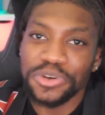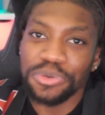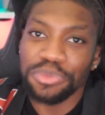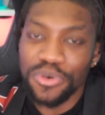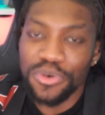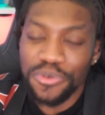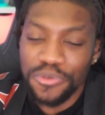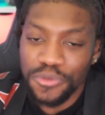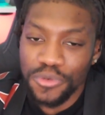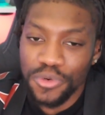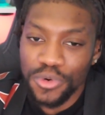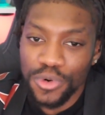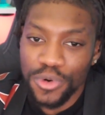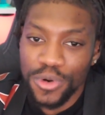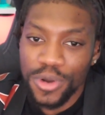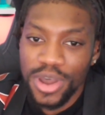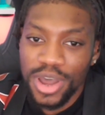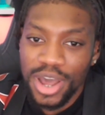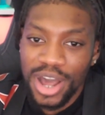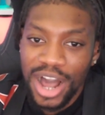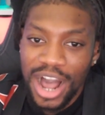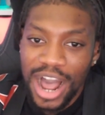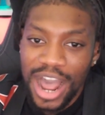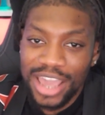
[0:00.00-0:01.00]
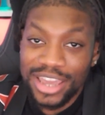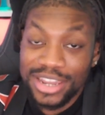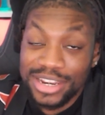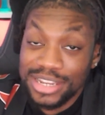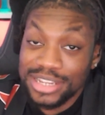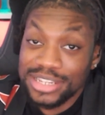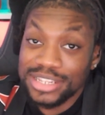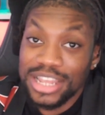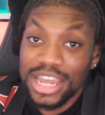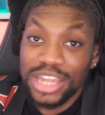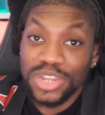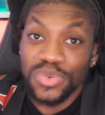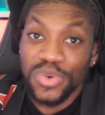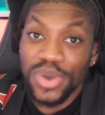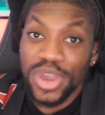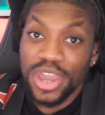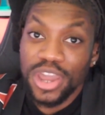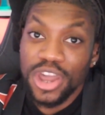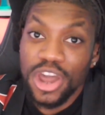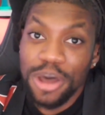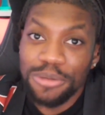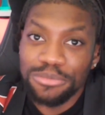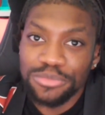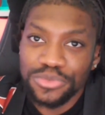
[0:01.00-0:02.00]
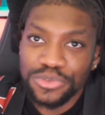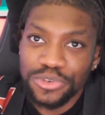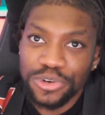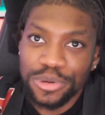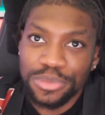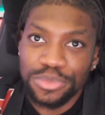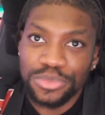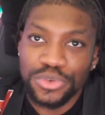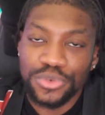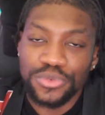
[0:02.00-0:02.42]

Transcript: it before, I understand where it comes from.